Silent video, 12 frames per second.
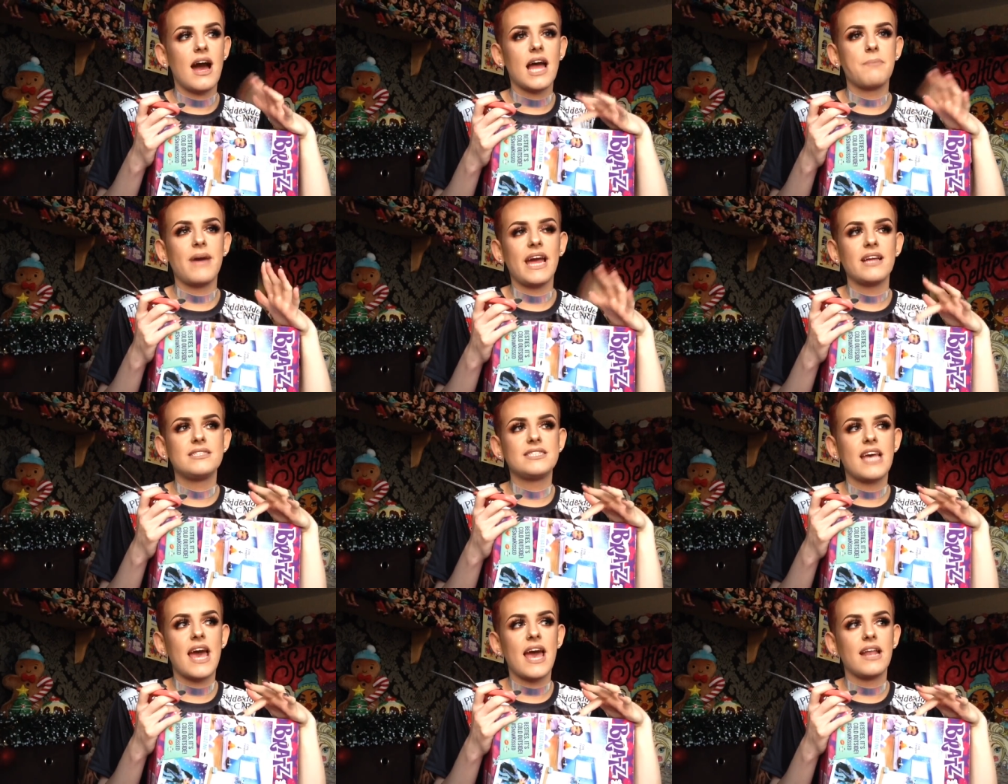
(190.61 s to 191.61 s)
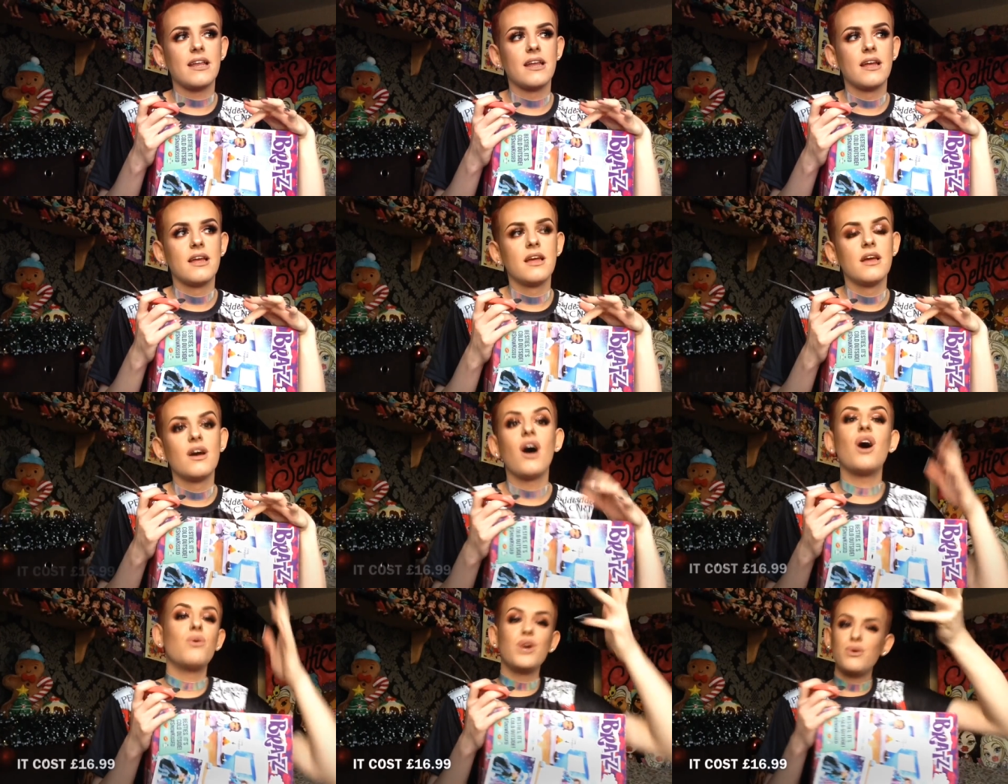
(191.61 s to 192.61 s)
I paid 10
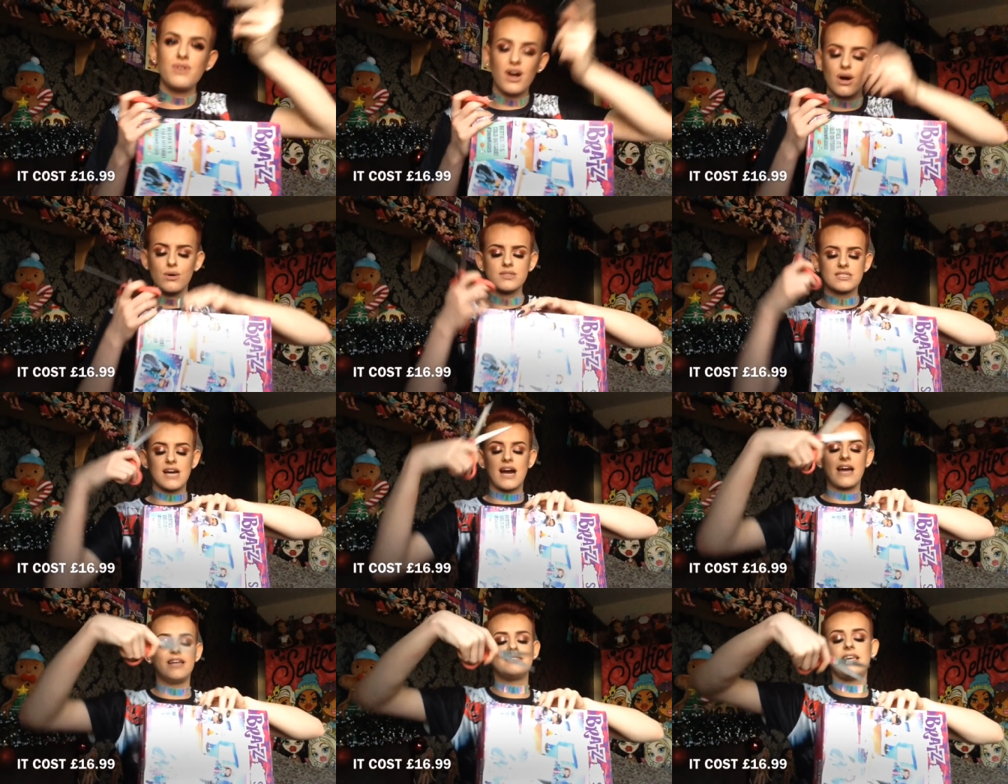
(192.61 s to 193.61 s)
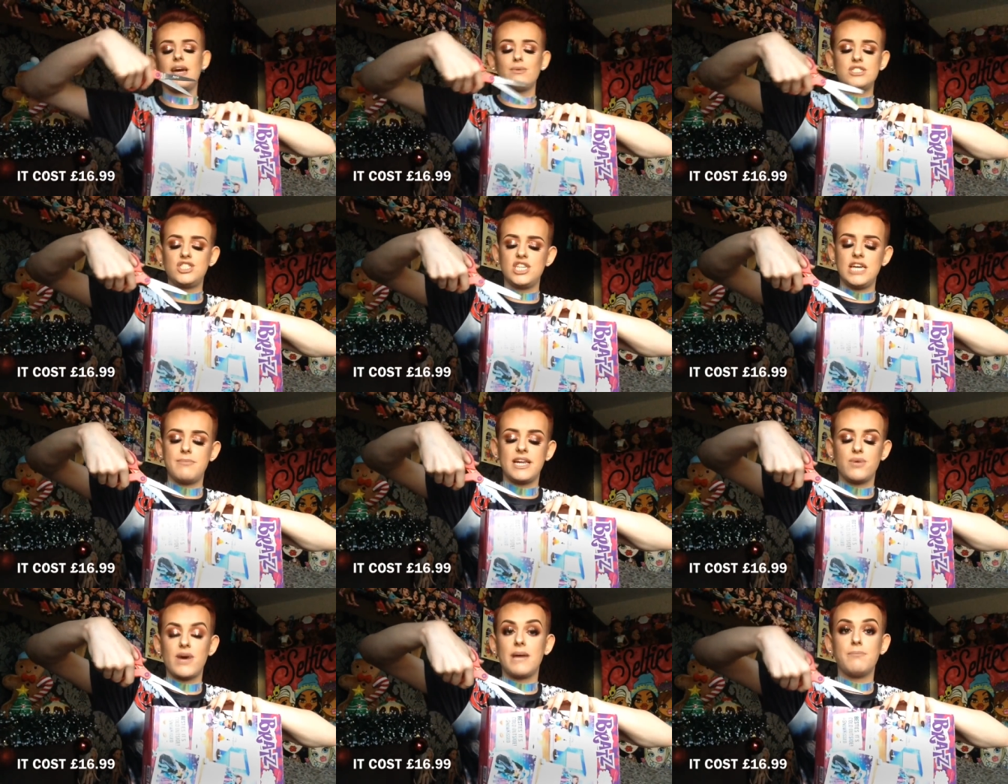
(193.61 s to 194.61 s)
Oh, who knows, guys? It was cheap
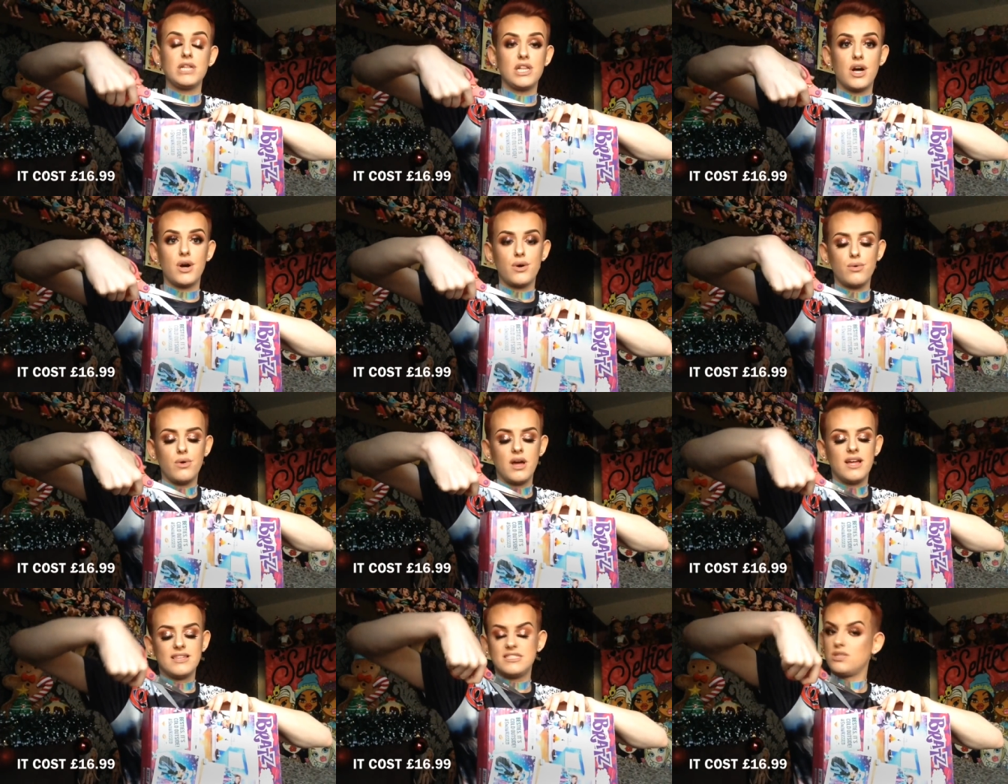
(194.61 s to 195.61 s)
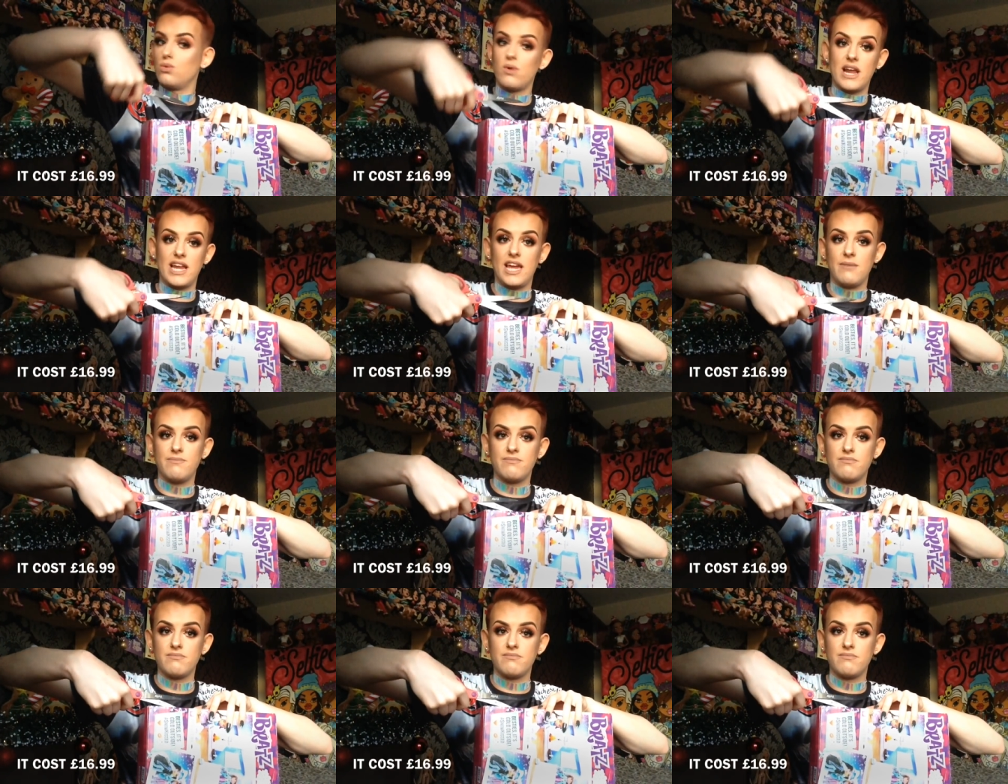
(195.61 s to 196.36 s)
anyway. Below 20.